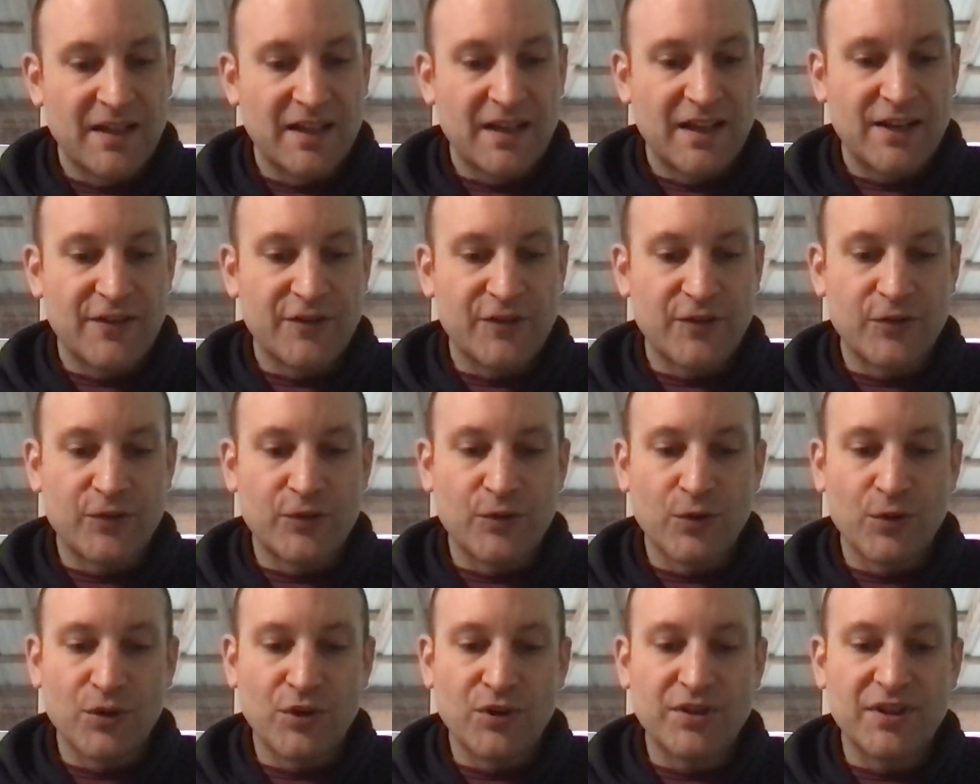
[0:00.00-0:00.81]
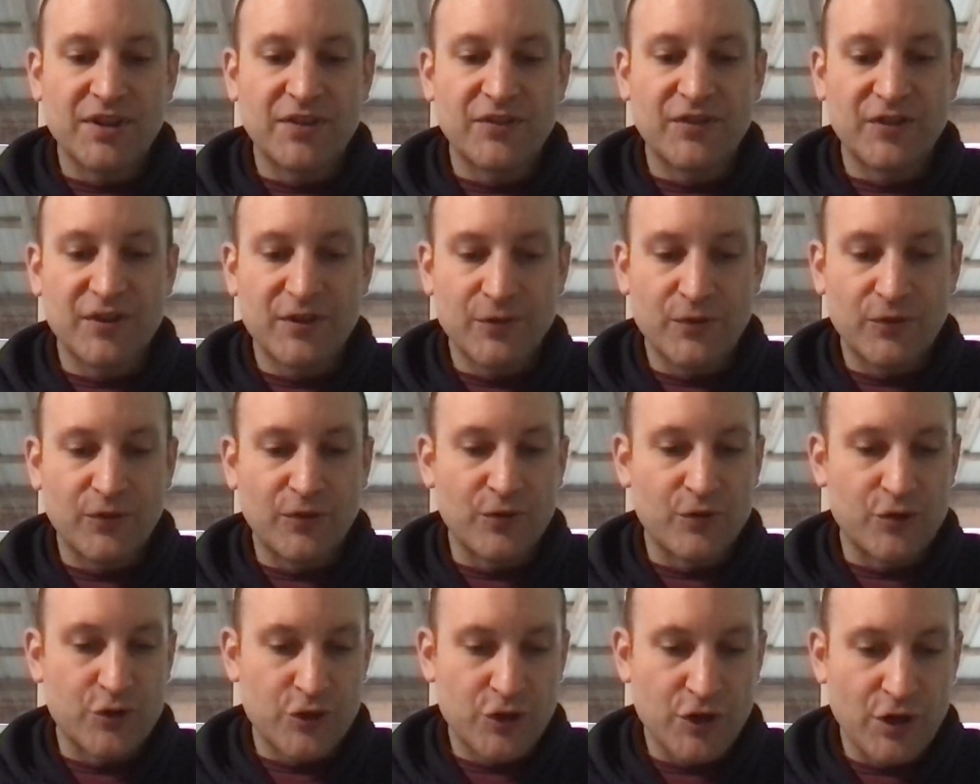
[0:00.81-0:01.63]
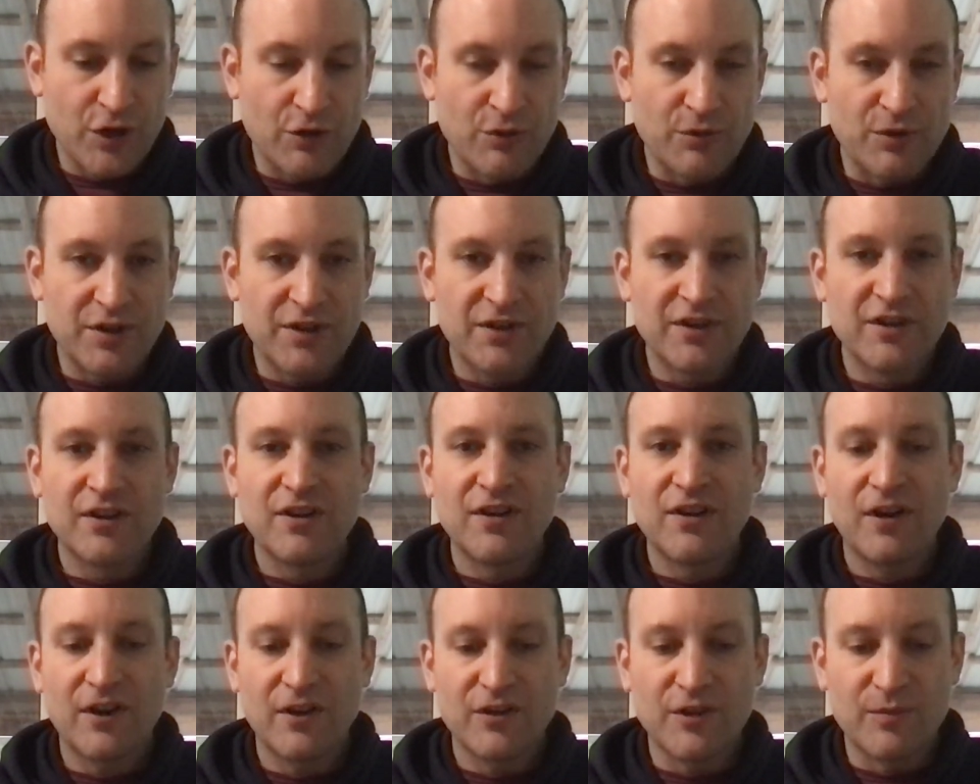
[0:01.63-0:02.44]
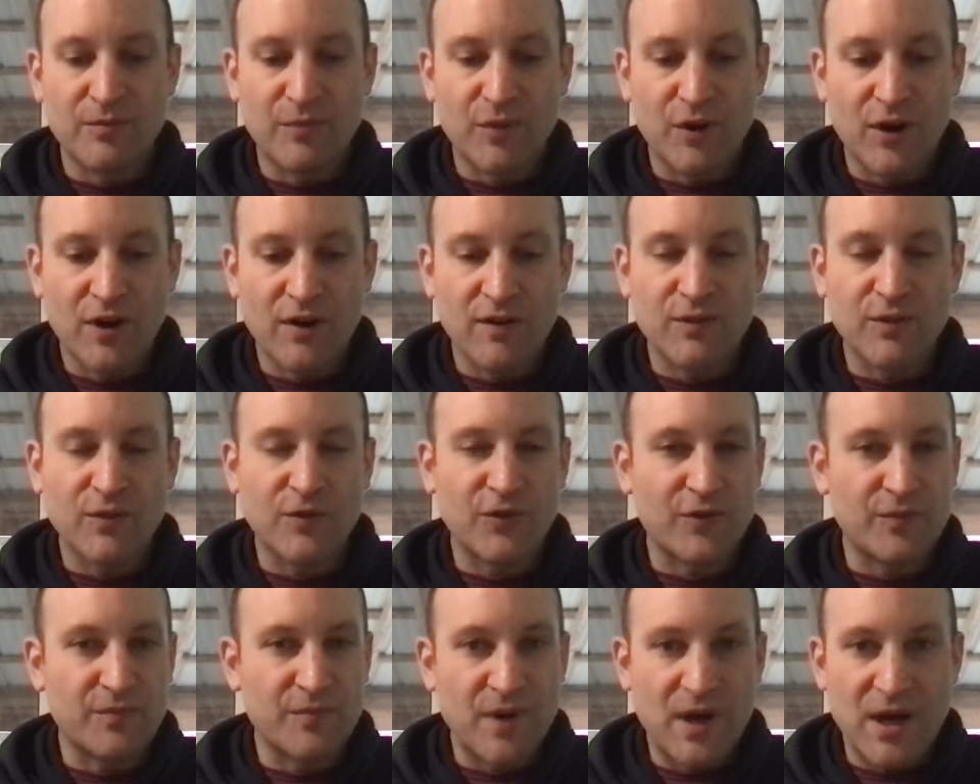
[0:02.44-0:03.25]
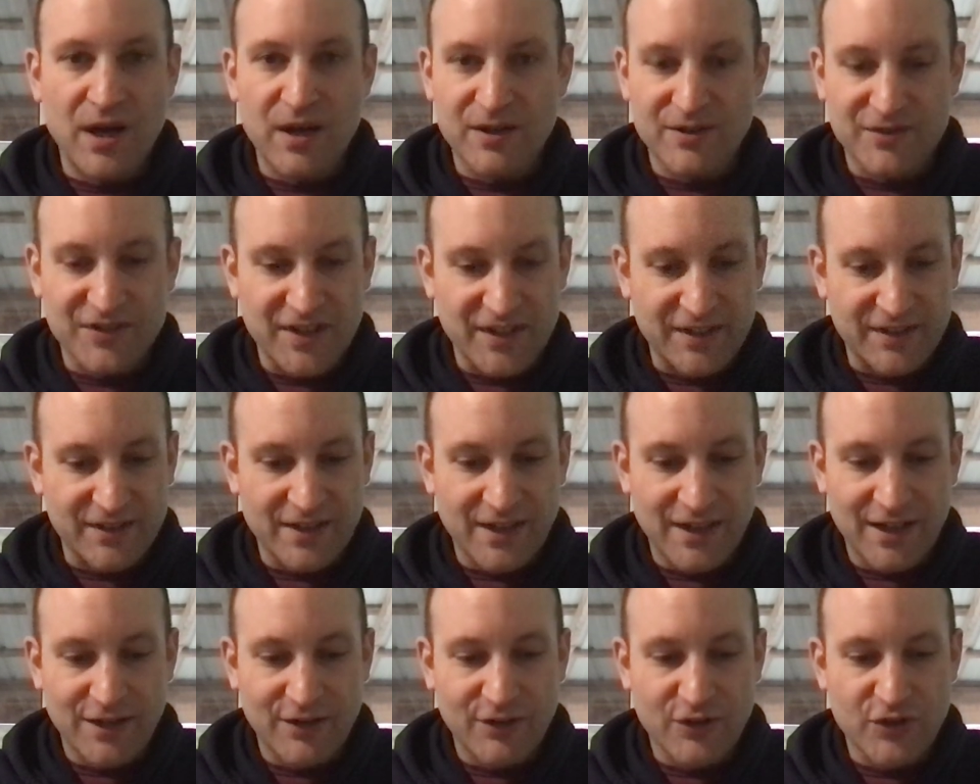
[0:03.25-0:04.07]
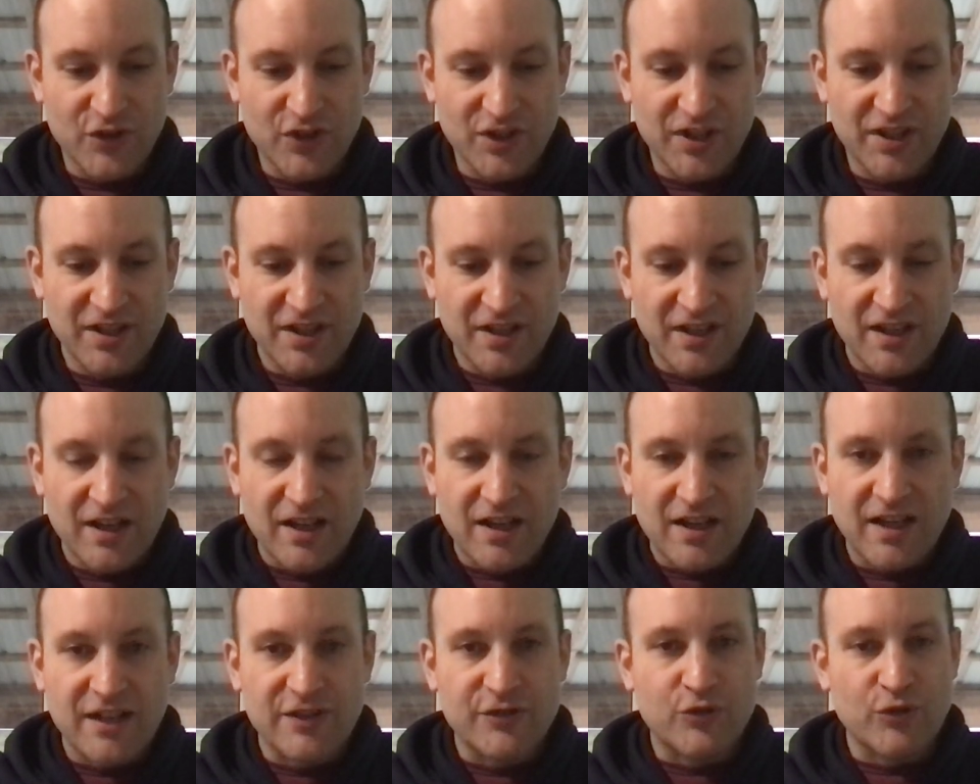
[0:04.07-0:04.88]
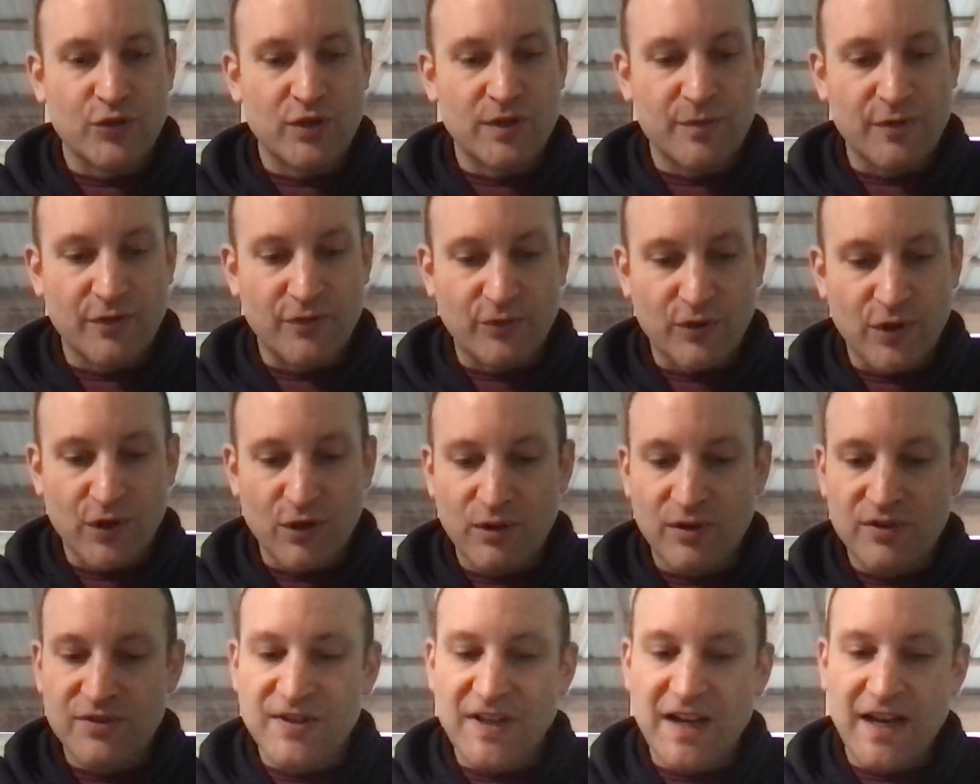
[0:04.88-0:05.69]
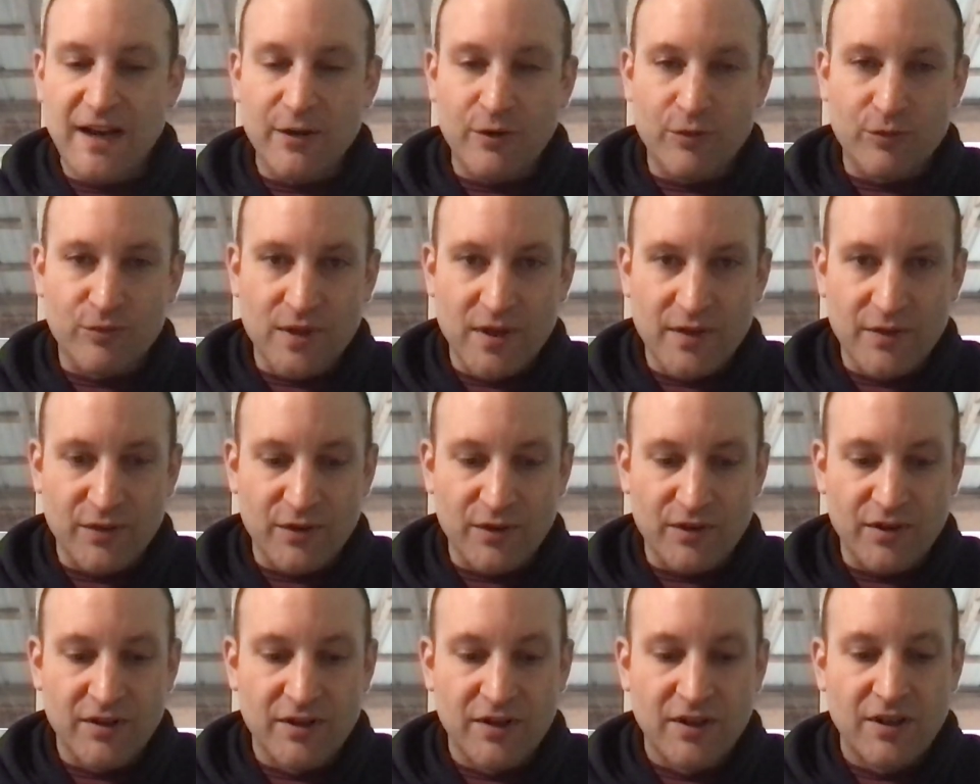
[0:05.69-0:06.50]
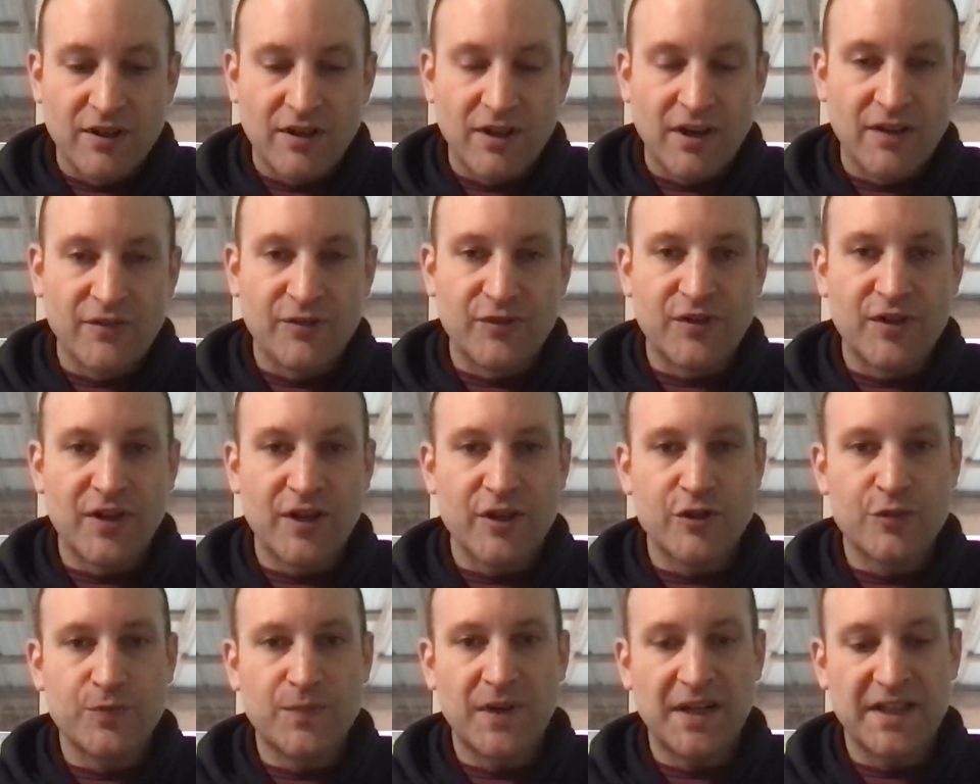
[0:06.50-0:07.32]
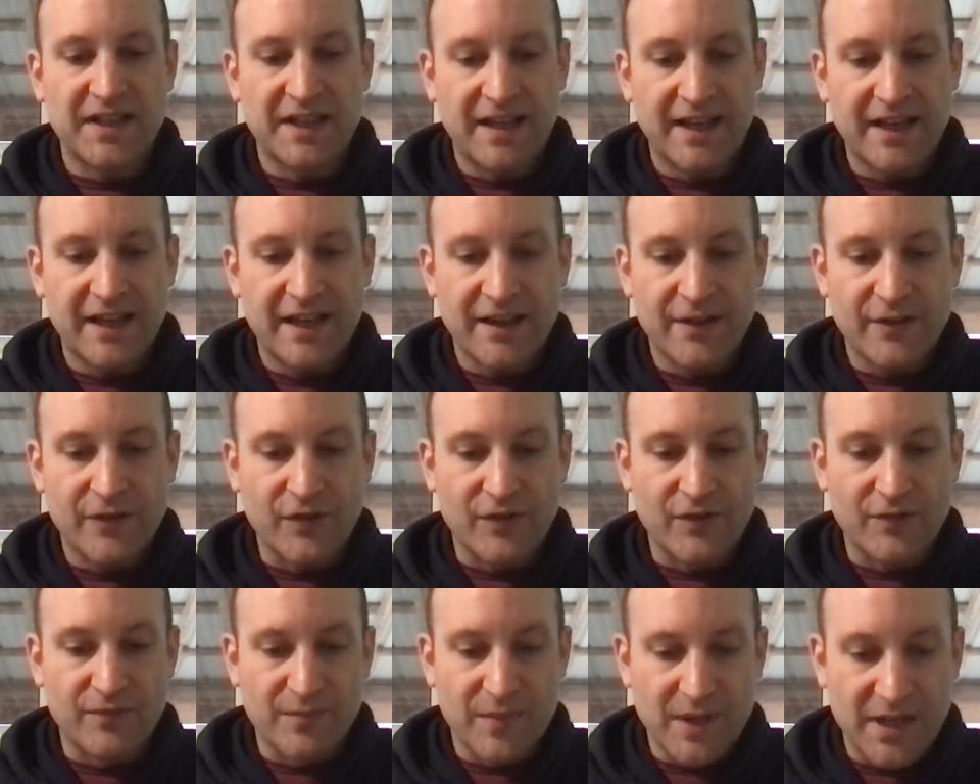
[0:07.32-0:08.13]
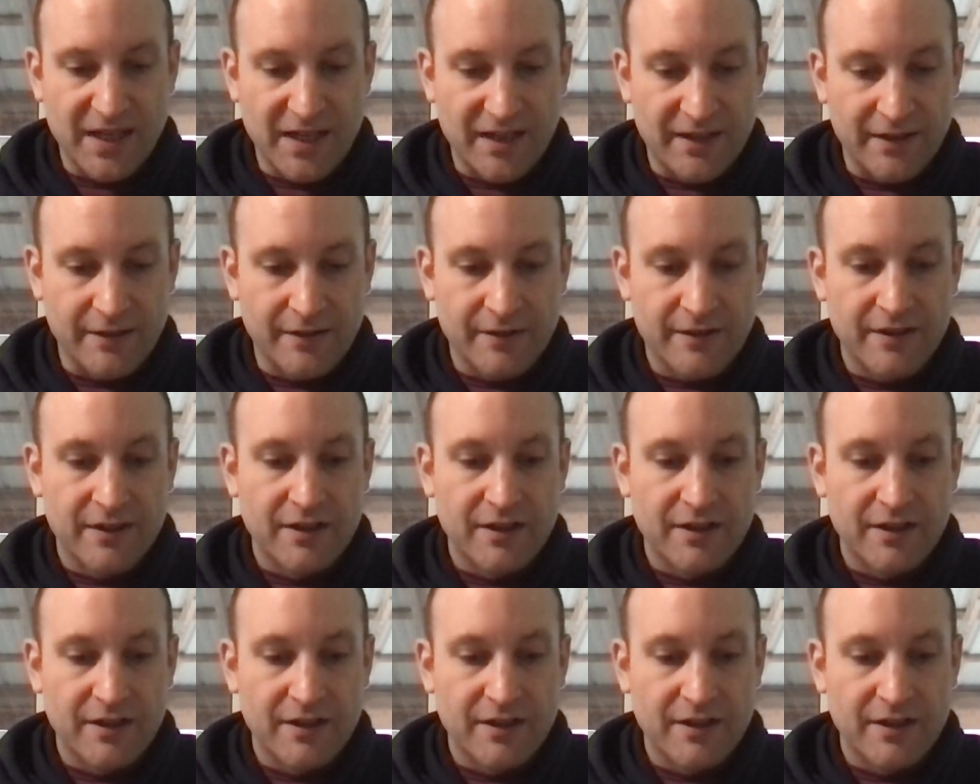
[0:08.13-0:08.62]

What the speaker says: As the toilet continues to choke on the marvels of modern technology, I dream of rowing down a river, untouched by the hands of men,